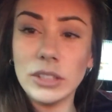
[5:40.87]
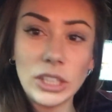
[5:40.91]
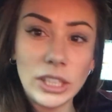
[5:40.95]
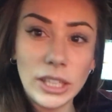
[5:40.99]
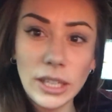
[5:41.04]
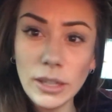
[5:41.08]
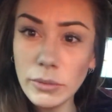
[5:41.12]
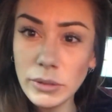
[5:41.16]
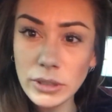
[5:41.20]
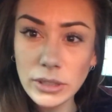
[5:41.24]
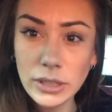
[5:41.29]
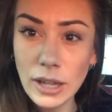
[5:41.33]

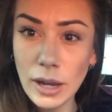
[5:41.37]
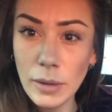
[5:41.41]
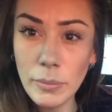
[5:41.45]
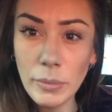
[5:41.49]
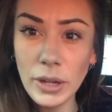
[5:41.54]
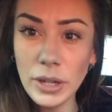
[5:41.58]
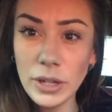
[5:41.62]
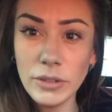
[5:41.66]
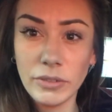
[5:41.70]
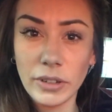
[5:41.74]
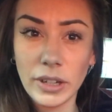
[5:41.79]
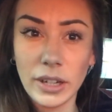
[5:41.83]
She would come
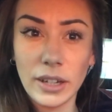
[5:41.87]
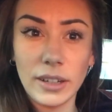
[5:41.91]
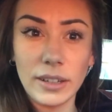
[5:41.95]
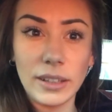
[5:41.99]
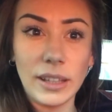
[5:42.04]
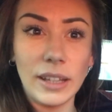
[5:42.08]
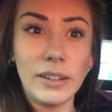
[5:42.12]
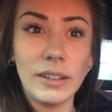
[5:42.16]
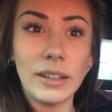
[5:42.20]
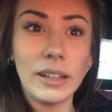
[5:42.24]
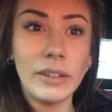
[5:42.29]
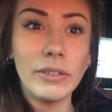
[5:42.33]
over.
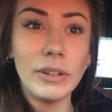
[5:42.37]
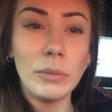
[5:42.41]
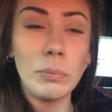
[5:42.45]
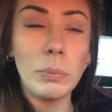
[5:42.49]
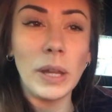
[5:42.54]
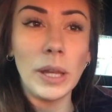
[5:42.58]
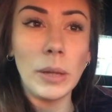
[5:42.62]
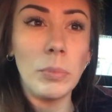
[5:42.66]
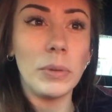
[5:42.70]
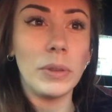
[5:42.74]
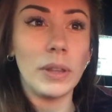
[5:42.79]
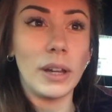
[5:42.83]
There are
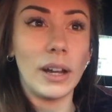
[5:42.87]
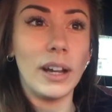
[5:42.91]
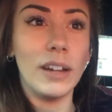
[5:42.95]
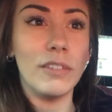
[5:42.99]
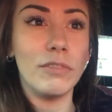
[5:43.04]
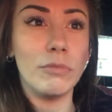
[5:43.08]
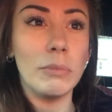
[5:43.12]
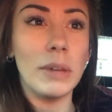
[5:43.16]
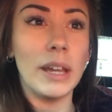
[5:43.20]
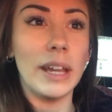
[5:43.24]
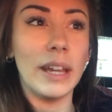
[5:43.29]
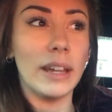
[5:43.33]
people that
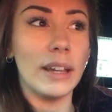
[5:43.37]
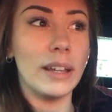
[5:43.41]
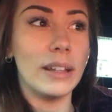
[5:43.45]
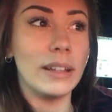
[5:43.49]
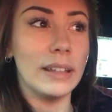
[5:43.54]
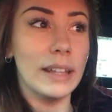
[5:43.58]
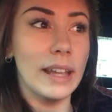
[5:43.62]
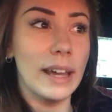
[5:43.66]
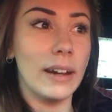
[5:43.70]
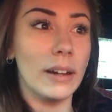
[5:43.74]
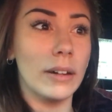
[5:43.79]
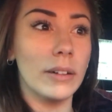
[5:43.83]
I've met
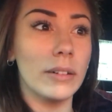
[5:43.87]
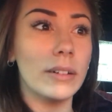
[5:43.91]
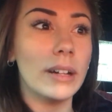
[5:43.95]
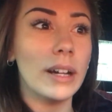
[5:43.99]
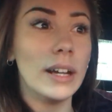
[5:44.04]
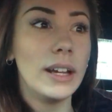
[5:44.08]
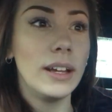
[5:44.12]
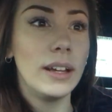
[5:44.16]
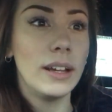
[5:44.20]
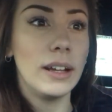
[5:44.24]
now